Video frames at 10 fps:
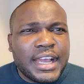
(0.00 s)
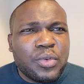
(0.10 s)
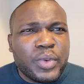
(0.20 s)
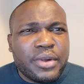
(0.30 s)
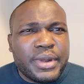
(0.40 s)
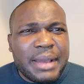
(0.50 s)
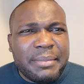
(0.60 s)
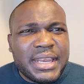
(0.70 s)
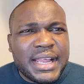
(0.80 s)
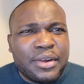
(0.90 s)
and wearing a
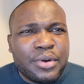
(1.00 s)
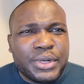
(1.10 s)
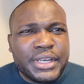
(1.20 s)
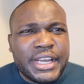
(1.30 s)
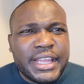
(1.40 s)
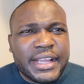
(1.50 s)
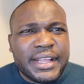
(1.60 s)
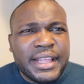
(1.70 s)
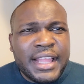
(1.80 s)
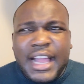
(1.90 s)
medal around their
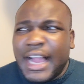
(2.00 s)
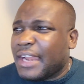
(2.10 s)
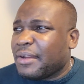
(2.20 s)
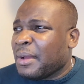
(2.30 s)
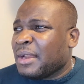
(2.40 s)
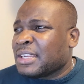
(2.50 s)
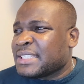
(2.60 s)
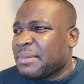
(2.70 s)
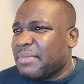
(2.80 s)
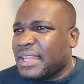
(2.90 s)
neck, and
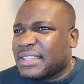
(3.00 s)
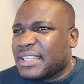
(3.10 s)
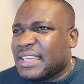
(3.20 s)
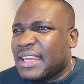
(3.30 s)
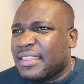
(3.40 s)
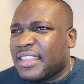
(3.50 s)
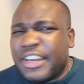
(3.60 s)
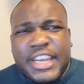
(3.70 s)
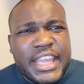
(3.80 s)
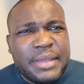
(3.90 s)
cementing
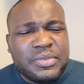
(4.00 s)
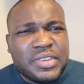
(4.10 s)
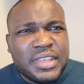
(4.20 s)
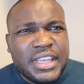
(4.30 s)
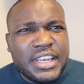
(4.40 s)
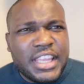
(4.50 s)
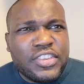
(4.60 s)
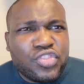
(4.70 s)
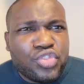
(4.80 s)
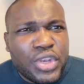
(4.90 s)
their names in the
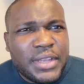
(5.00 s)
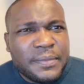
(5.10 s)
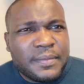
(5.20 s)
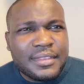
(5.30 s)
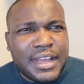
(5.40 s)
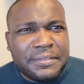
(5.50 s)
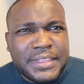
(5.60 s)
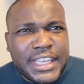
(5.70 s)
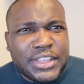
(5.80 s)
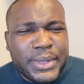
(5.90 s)
history of
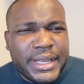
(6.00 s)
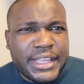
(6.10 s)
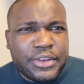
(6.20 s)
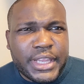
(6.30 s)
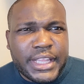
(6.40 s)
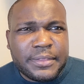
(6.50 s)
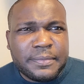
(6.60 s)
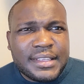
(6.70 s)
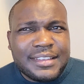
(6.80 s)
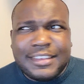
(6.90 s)
T20 cricket.
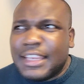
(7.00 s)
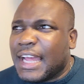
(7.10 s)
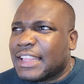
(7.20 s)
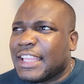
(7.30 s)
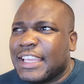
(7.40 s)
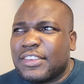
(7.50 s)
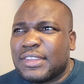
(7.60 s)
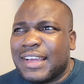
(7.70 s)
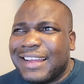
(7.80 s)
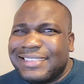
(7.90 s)
That
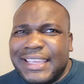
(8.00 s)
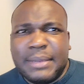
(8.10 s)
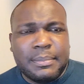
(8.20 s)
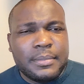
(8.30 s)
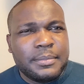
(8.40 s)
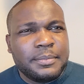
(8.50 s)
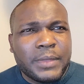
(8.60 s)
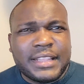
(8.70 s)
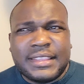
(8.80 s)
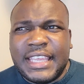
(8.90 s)
is a team.
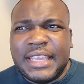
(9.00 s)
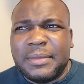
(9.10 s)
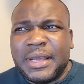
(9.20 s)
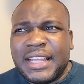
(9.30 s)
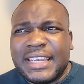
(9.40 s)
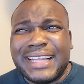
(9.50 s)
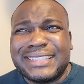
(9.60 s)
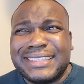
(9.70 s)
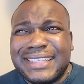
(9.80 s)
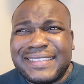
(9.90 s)
A team
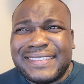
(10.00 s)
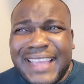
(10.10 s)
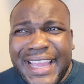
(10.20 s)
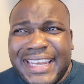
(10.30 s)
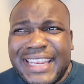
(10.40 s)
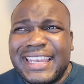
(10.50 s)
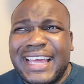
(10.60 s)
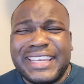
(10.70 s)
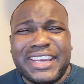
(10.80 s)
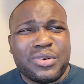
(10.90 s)
that decided
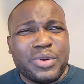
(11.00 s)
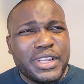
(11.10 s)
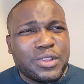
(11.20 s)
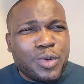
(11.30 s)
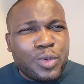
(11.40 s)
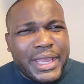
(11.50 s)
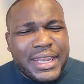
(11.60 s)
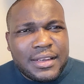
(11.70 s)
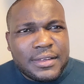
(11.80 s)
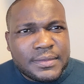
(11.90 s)
that they are going to
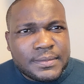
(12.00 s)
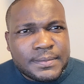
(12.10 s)
win